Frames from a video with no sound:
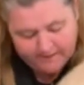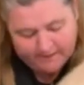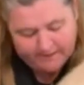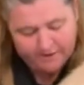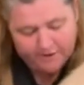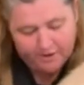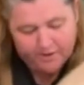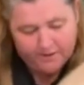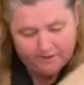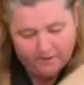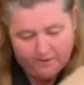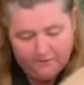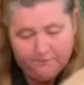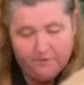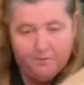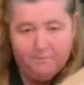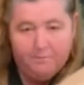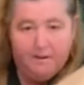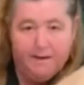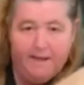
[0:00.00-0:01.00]
And I've
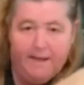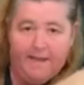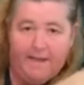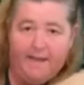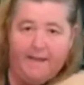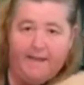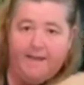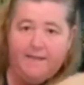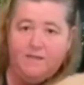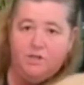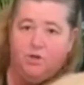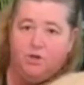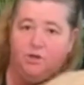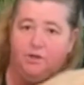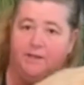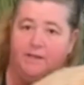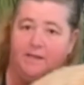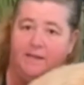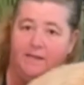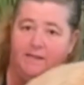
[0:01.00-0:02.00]
got my hand
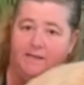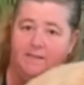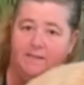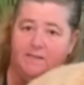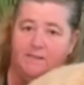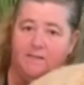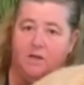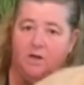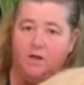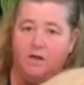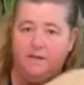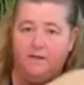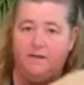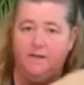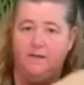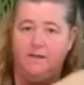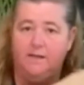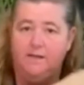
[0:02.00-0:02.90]
on the inside,